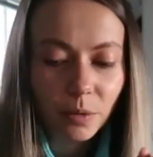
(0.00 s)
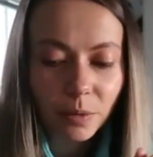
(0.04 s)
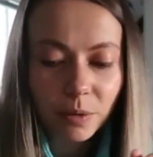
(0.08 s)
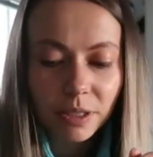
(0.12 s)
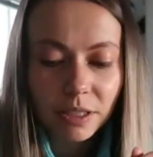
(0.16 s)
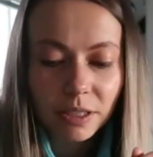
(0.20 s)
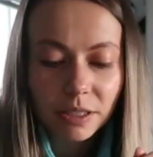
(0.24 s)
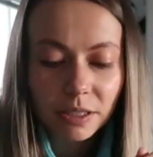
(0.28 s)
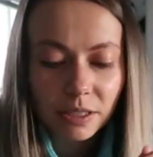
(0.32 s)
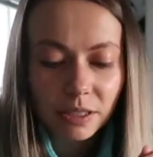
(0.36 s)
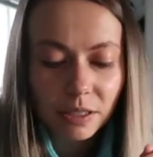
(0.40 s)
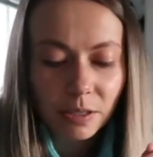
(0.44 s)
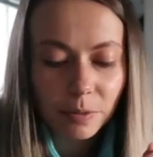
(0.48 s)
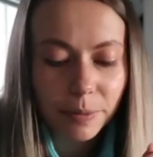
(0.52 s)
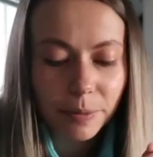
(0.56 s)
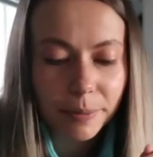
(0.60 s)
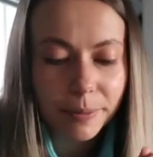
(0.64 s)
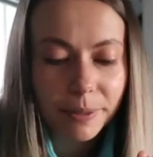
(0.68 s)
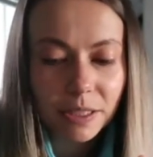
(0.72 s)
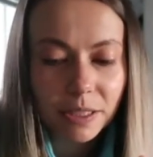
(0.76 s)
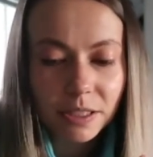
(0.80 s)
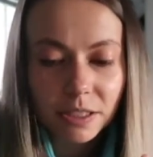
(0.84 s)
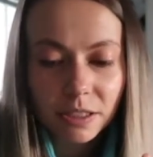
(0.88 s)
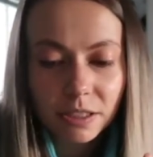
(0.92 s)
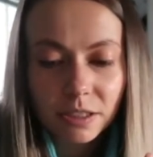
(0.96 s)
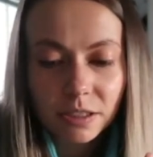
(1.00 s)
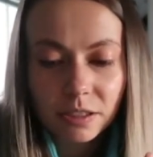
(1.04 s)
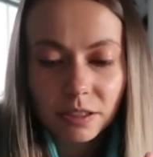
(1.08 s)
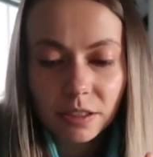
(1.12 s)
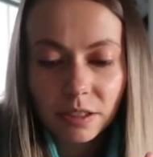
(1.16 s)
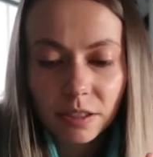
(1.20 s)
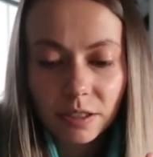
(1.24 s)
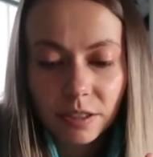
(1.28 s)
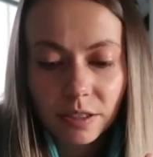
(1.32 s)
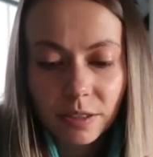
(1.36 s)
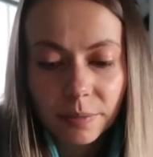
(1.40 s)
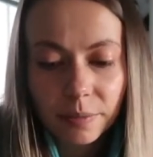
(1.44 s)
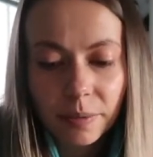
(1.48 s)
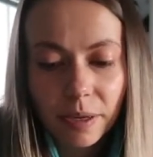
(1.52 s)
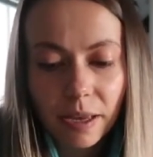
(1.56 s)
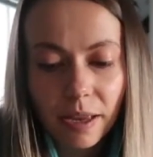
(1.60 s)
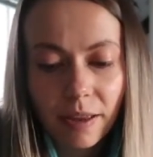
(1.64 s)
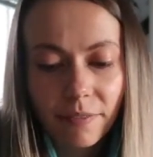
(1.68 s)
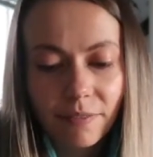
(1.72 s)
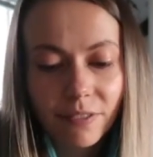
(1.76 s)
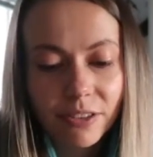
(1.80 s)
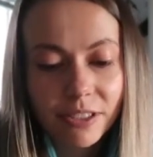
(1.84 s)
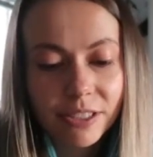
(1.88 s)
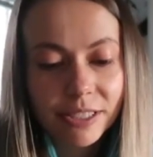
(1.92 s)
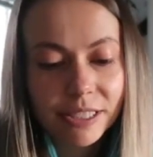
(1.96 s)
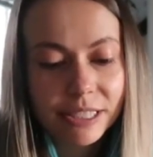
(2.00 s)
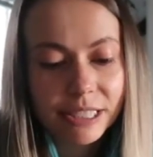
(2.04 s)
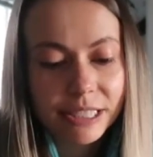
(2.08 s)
What is it? I'm still have